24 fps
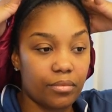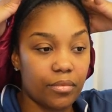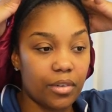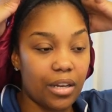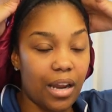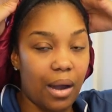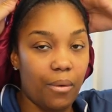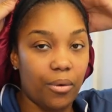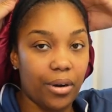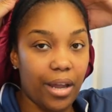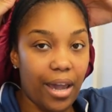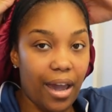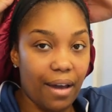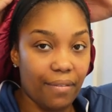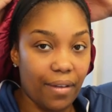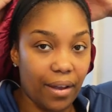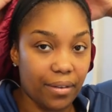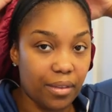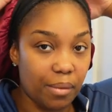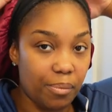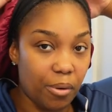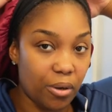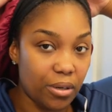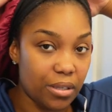And I want to have
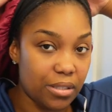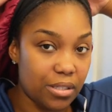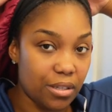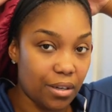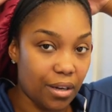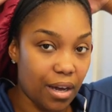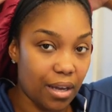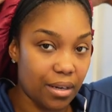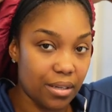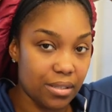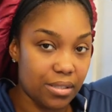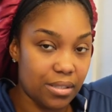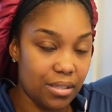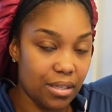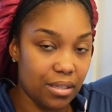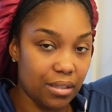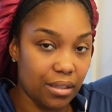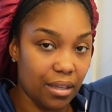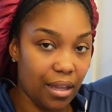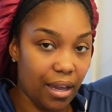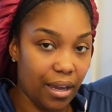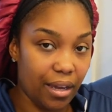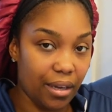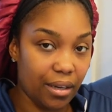like the ponytail kind of
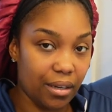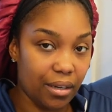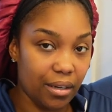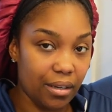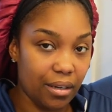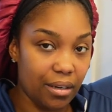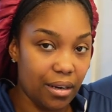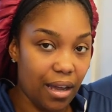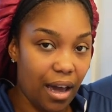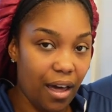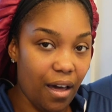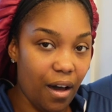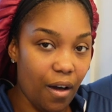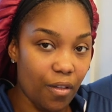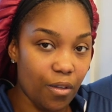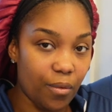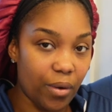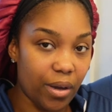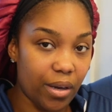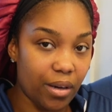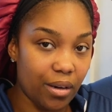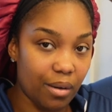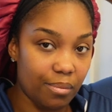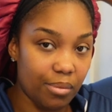sitting like, not all
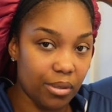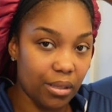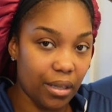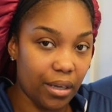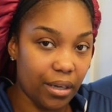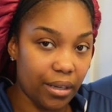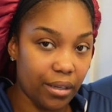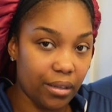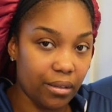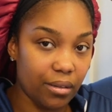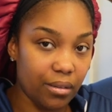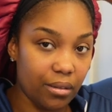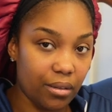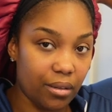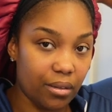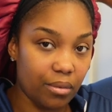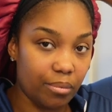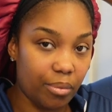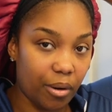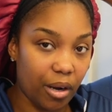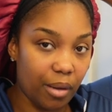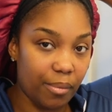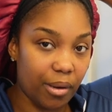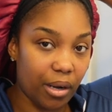the way up, but like, you know,
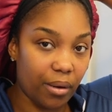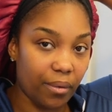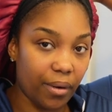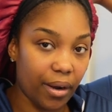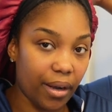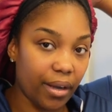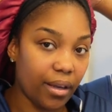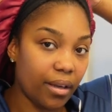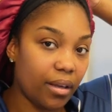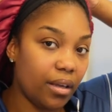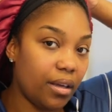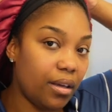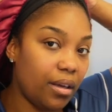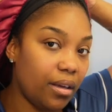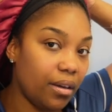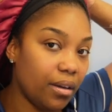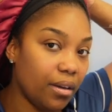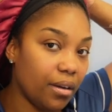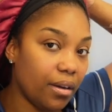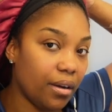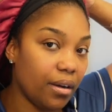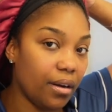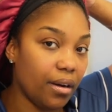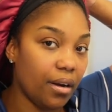probably about right
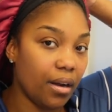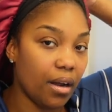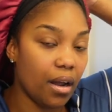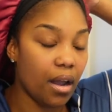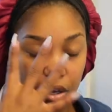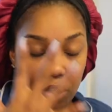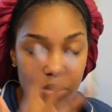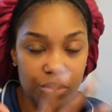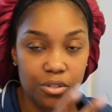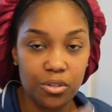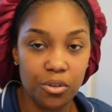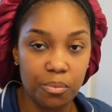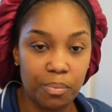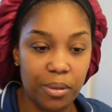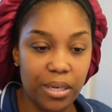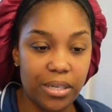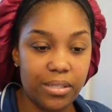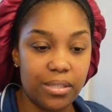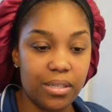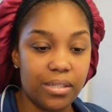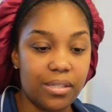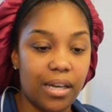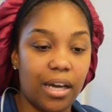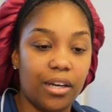here. Those two
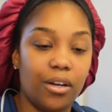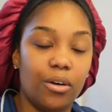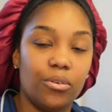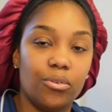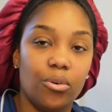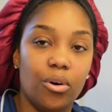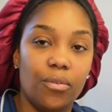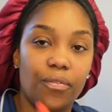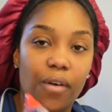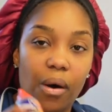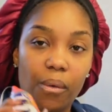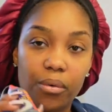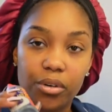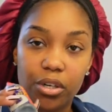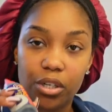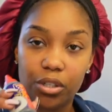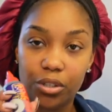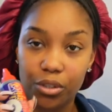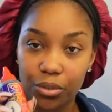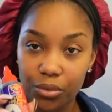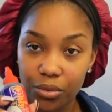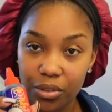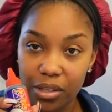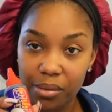pieces, I don't know if I want
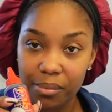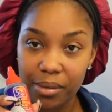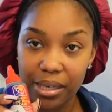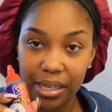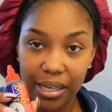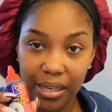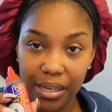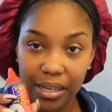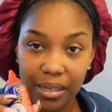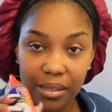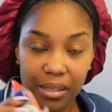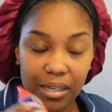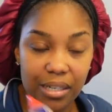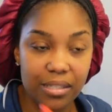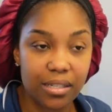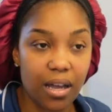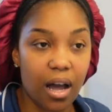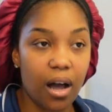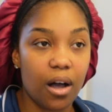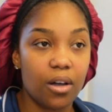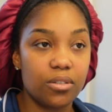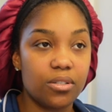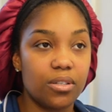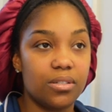to glue them in, because
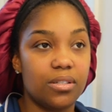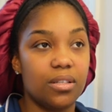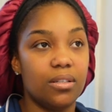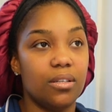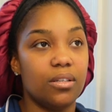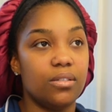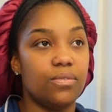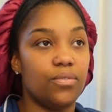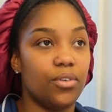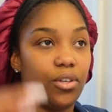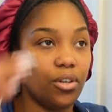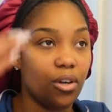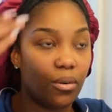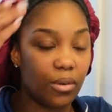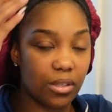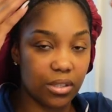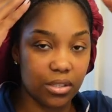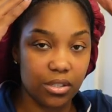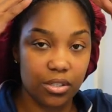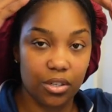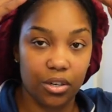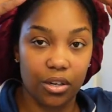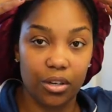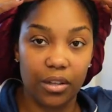I also seen this video where
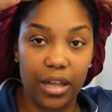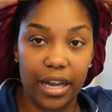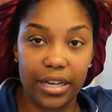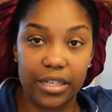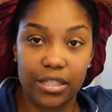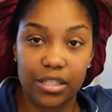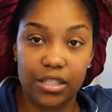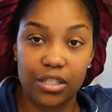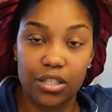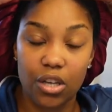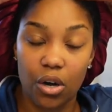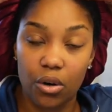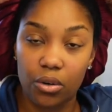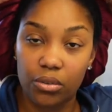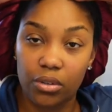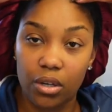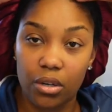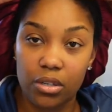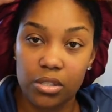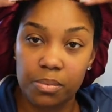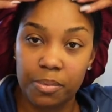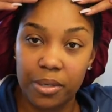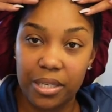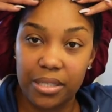this girl like sewed
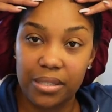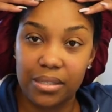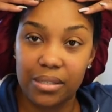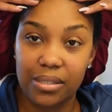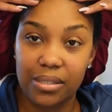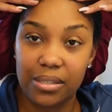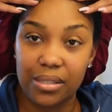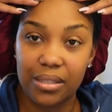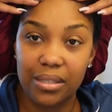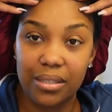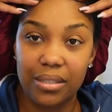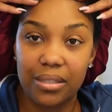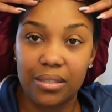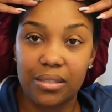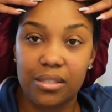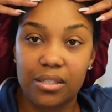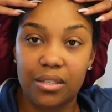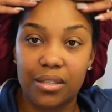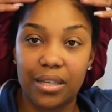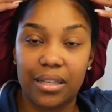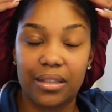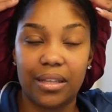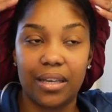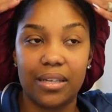those pieces in so
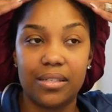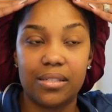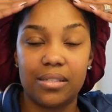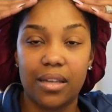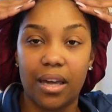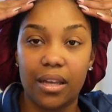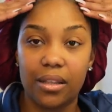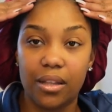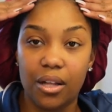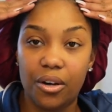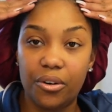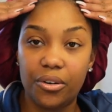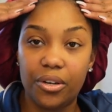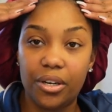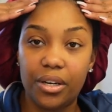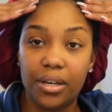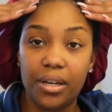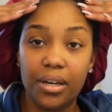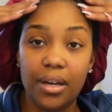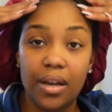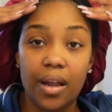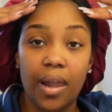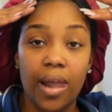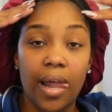that they stay
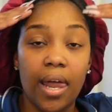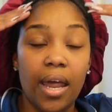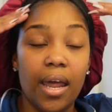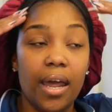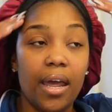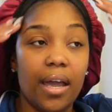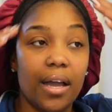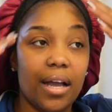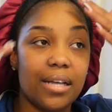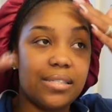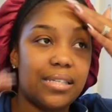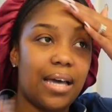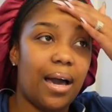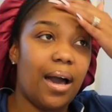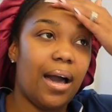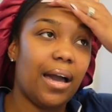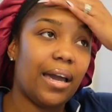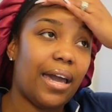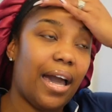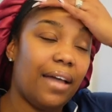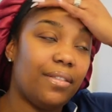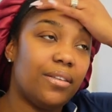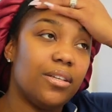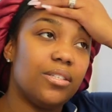longer. Because I
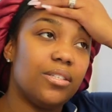got